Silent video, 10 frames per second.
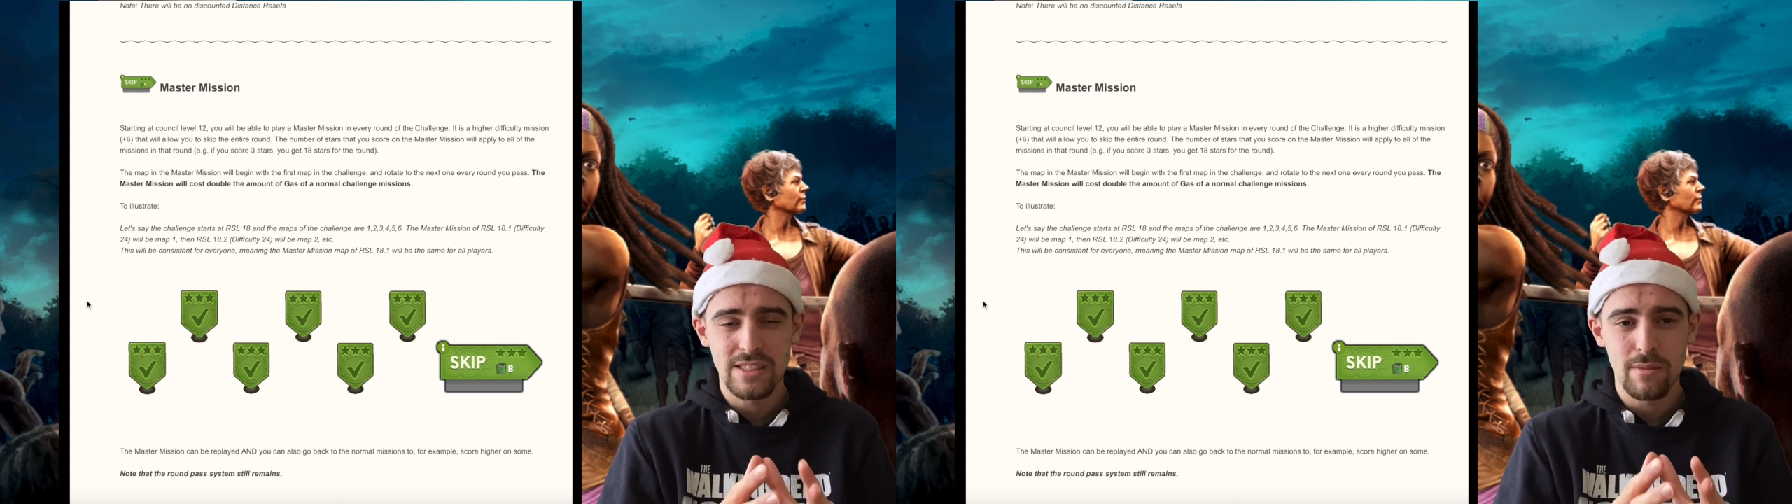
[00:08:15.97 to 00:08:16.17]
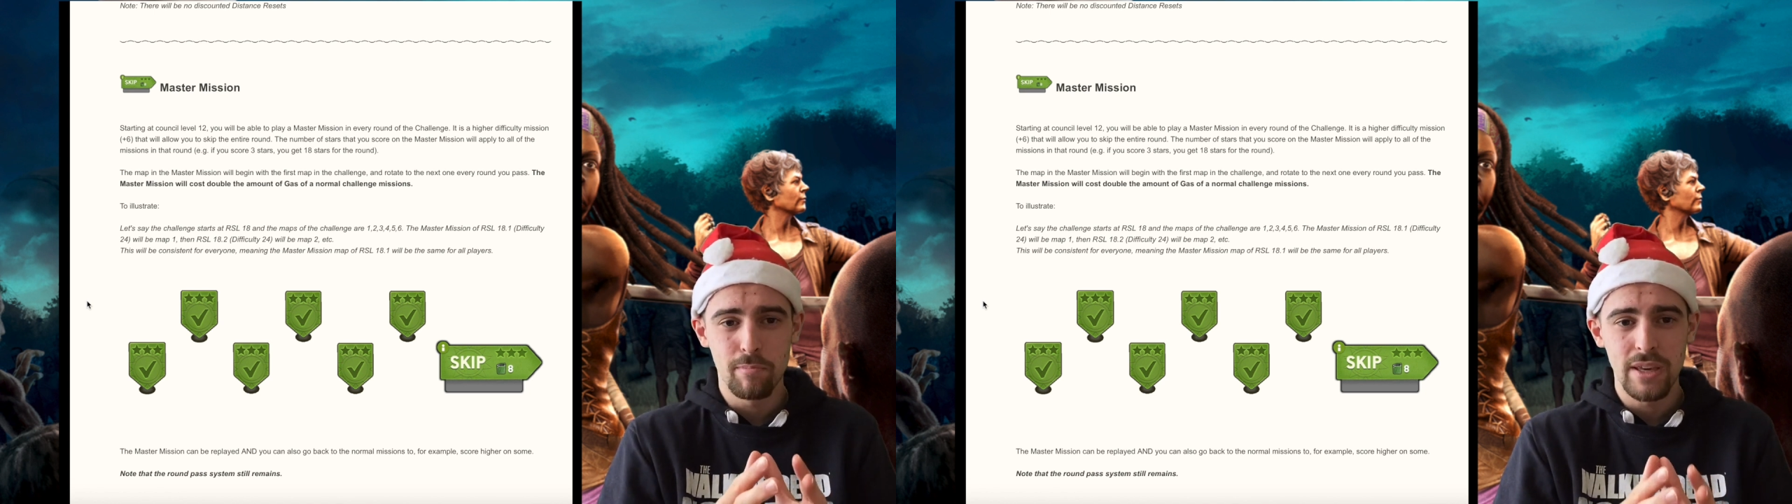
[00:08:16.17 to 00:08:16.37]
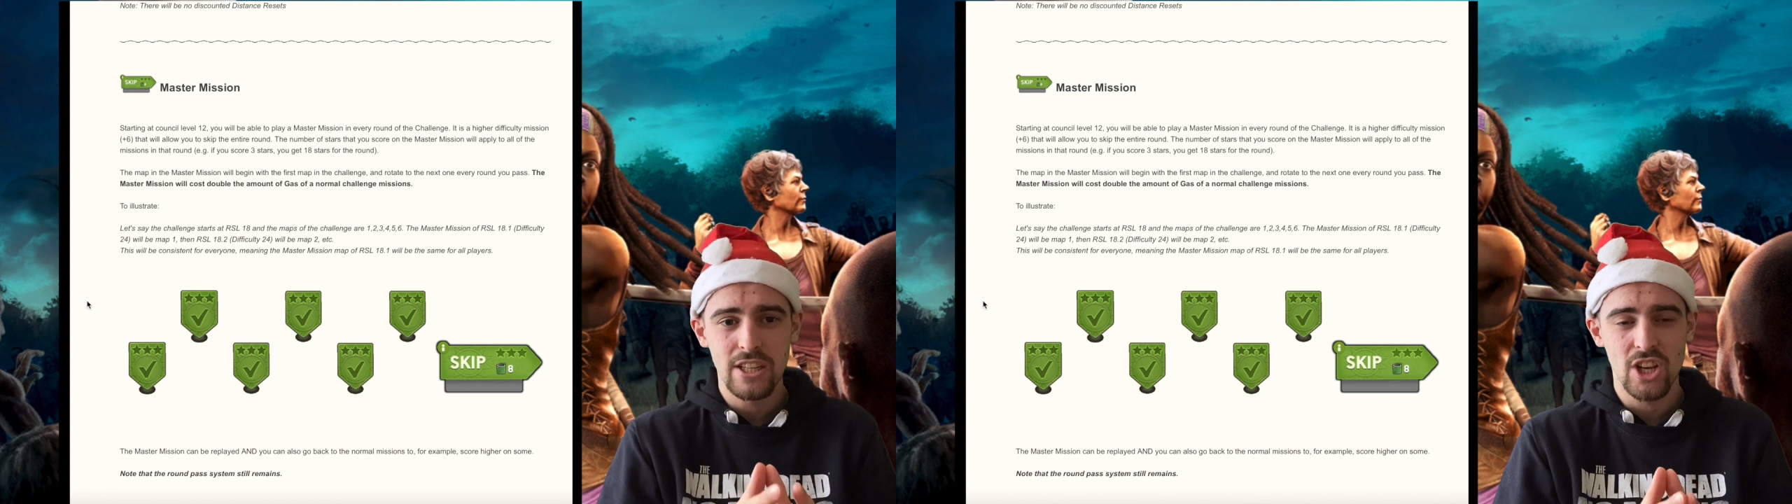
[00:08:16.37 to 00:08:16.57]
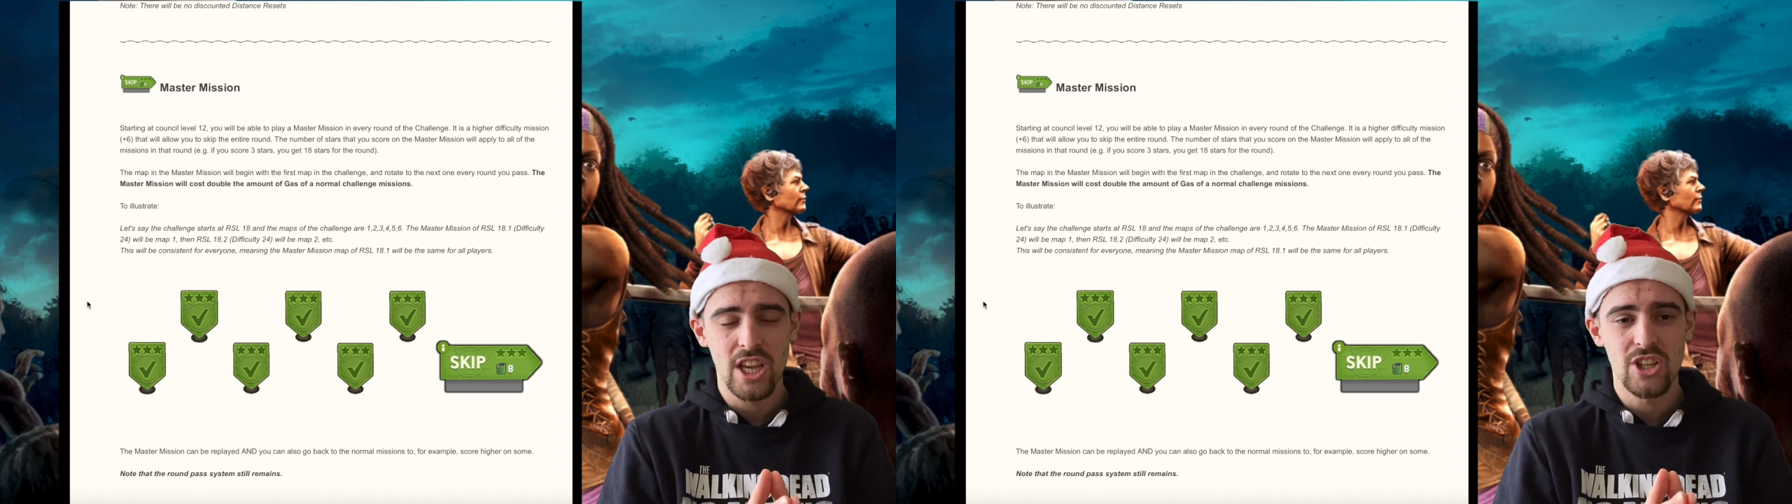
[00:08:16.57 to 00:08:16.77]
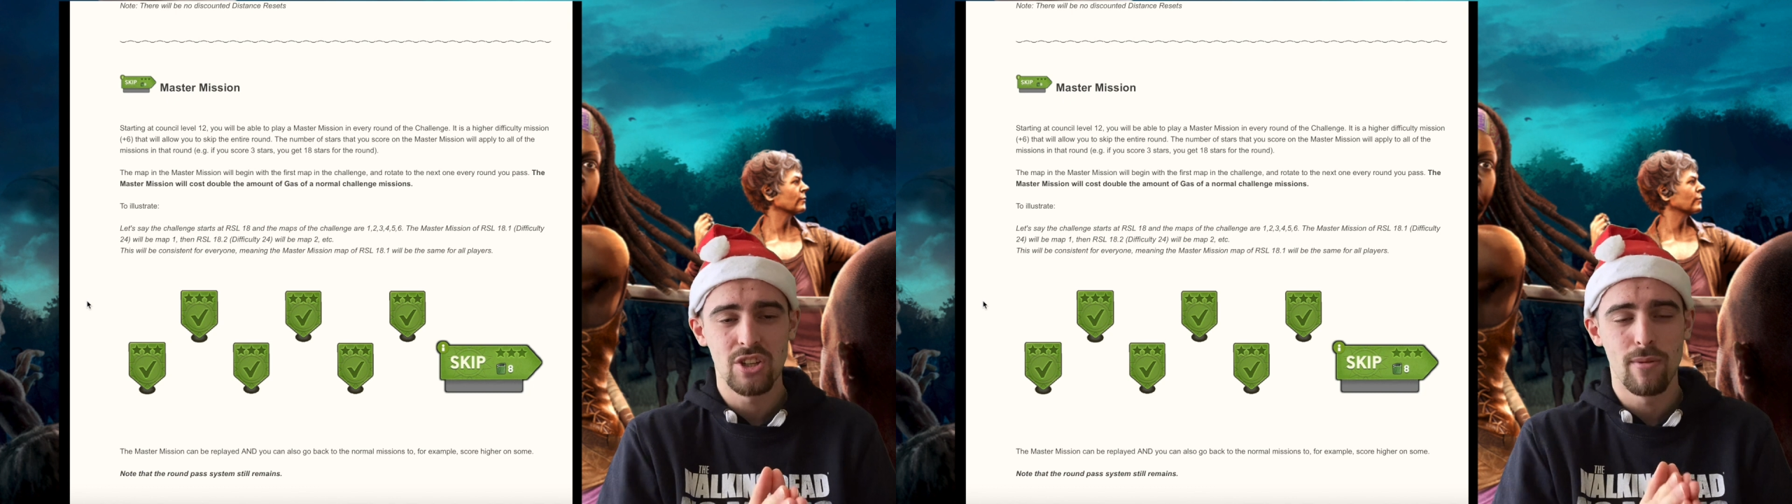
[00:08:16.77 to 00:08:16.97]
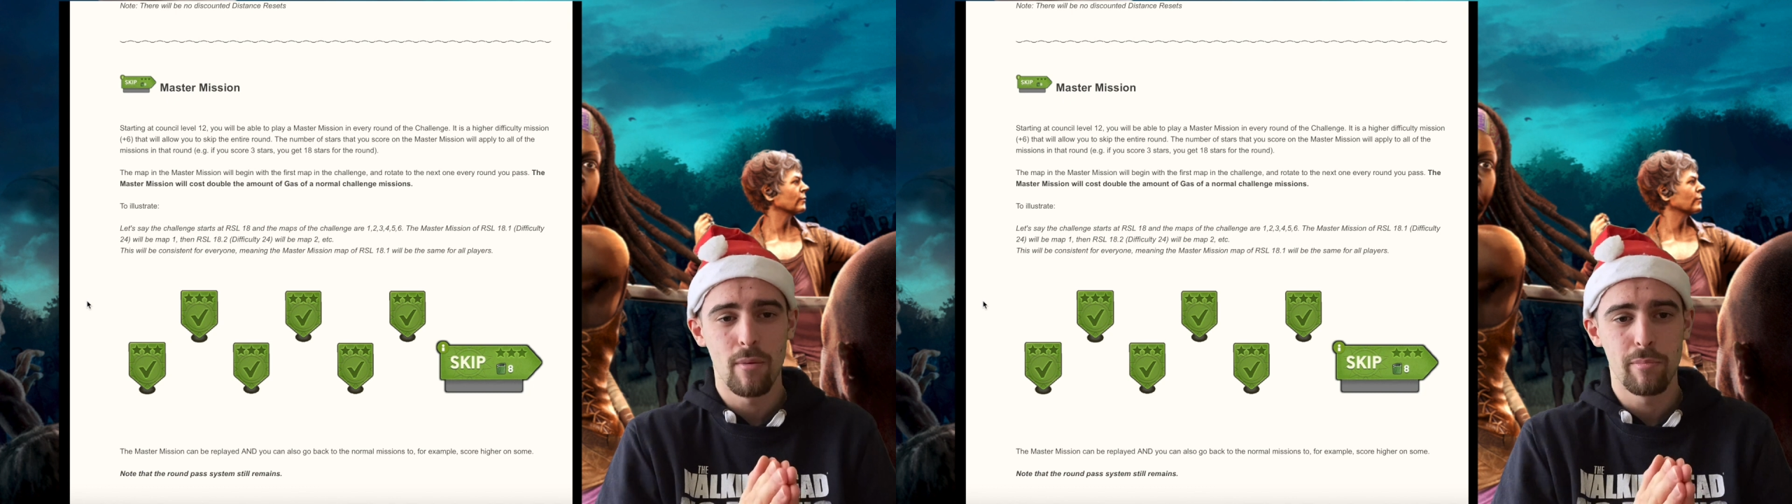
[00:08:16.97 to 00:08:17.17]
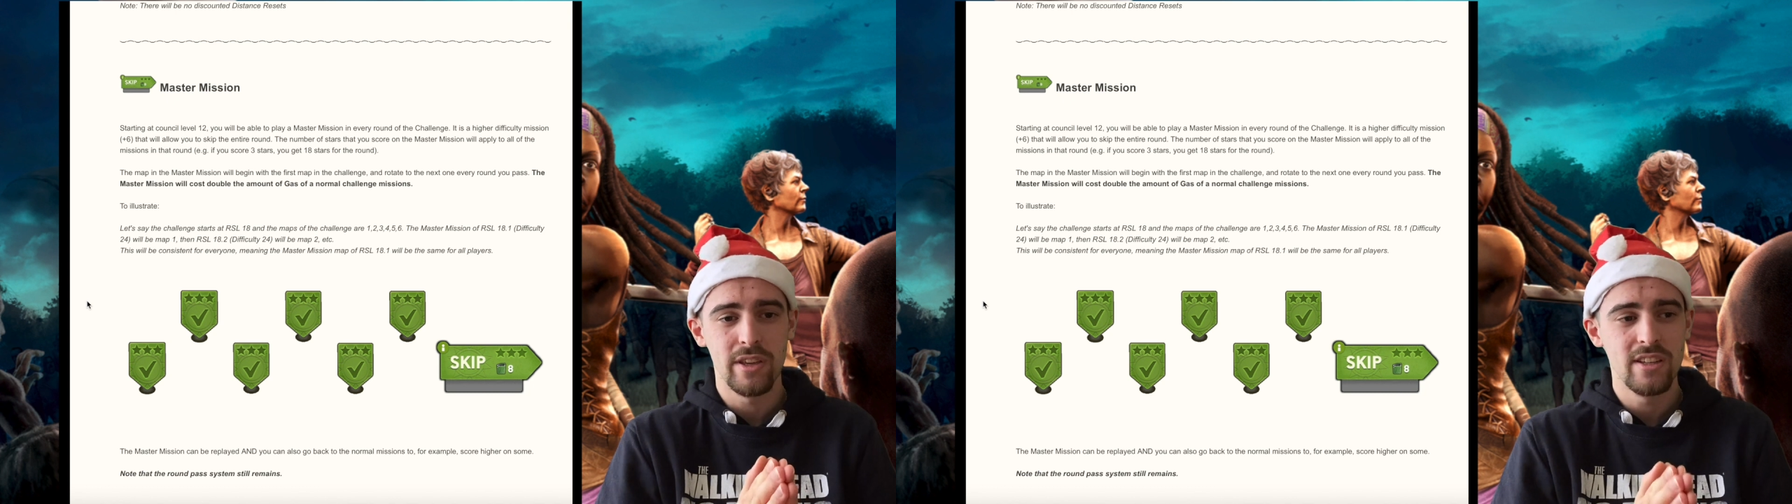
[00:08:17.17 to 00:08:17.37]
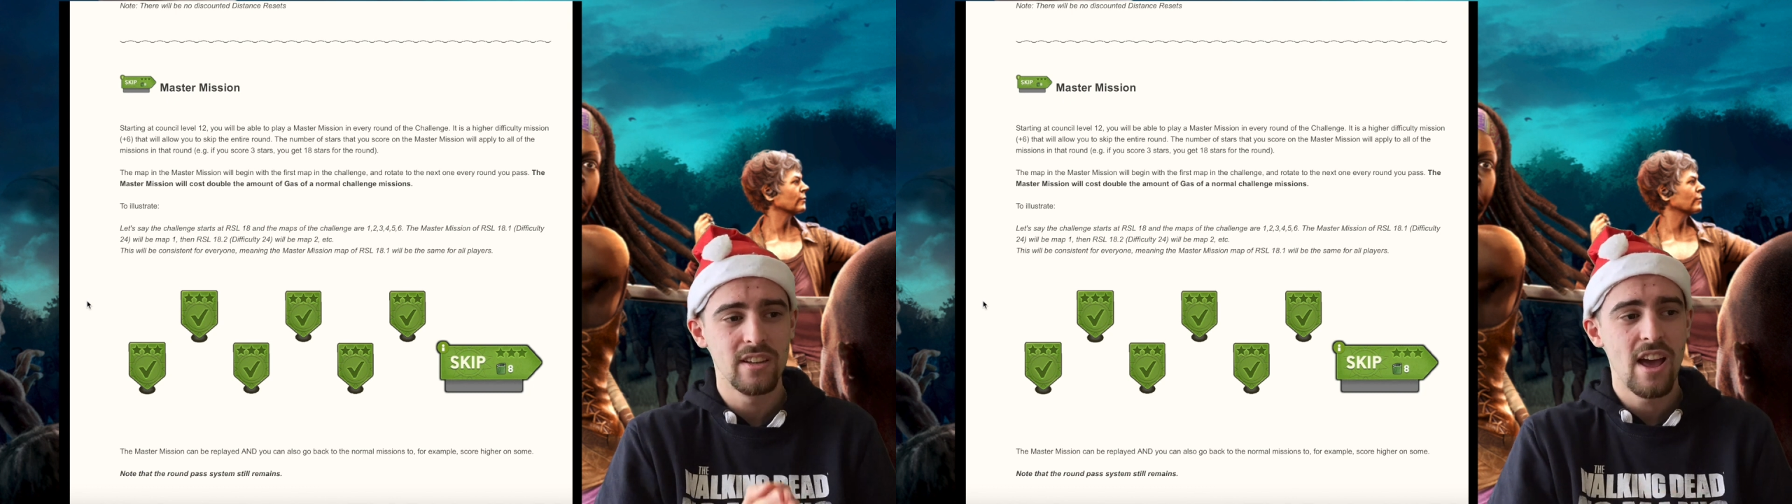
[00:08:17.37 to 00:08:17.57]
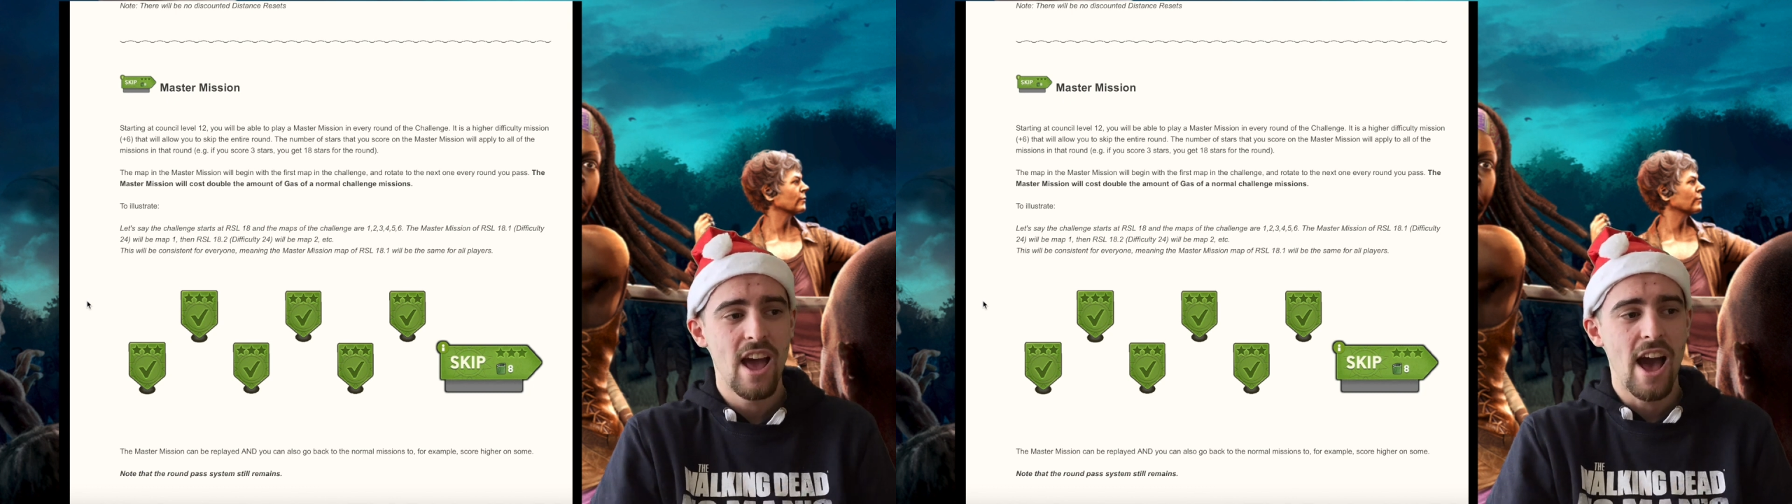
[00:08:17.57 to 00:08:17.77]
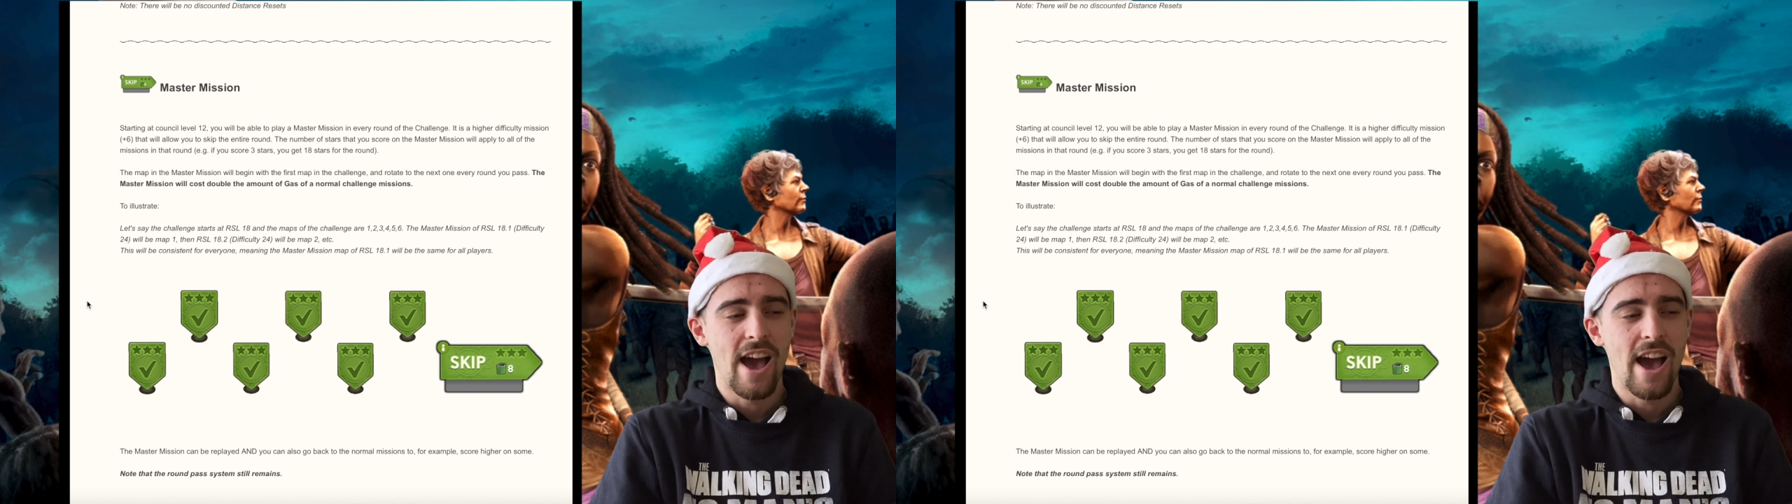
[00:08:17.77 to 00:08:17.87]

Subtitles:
was a big change in my opinion,